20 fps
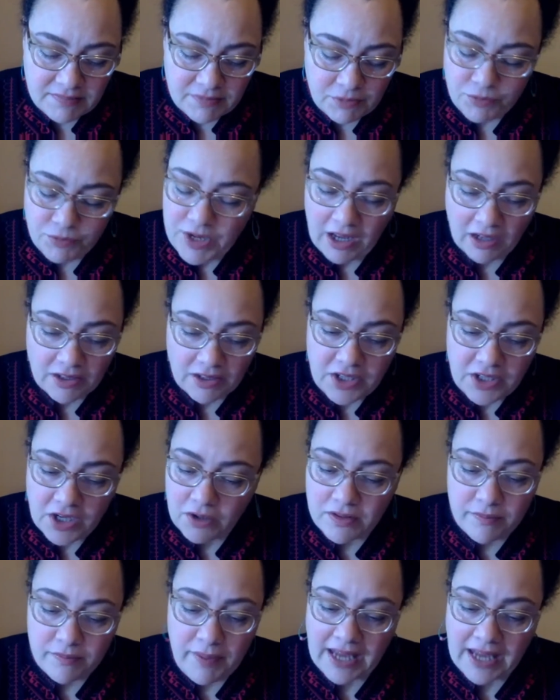we all know,
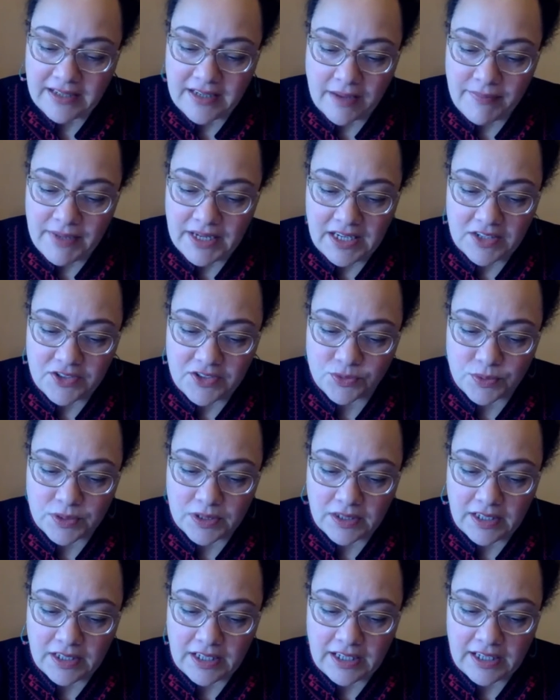the pandemic has
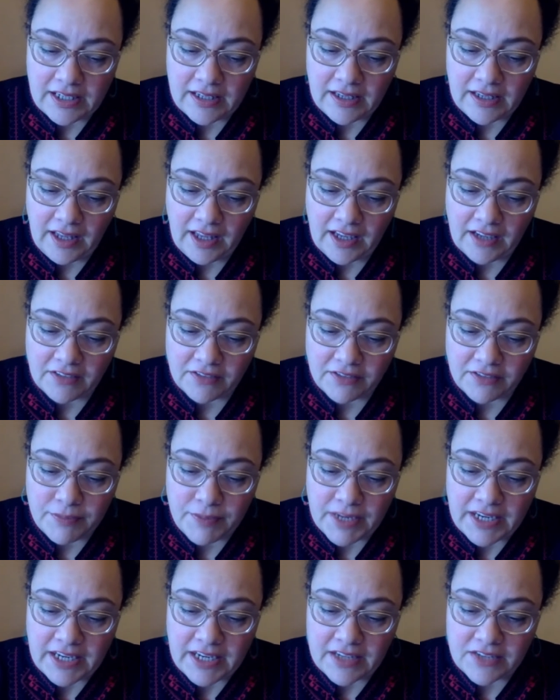really hit
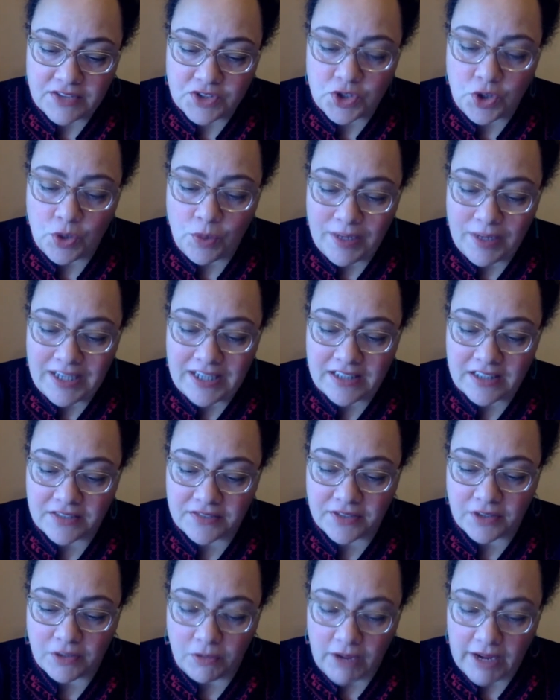everybody in so many
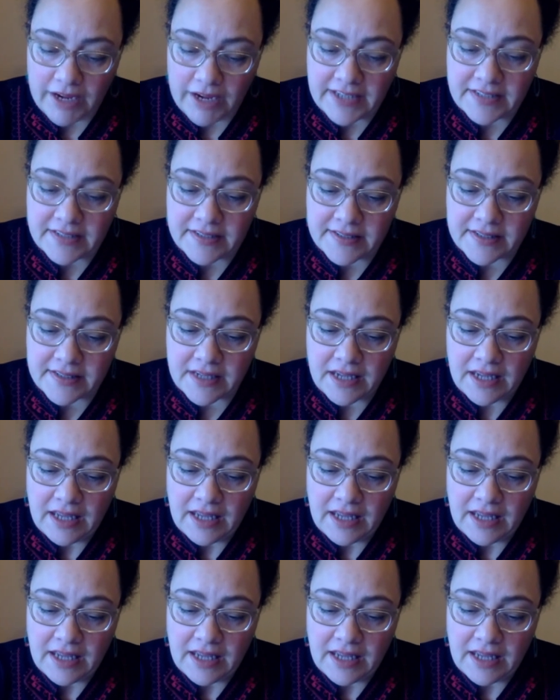different ways.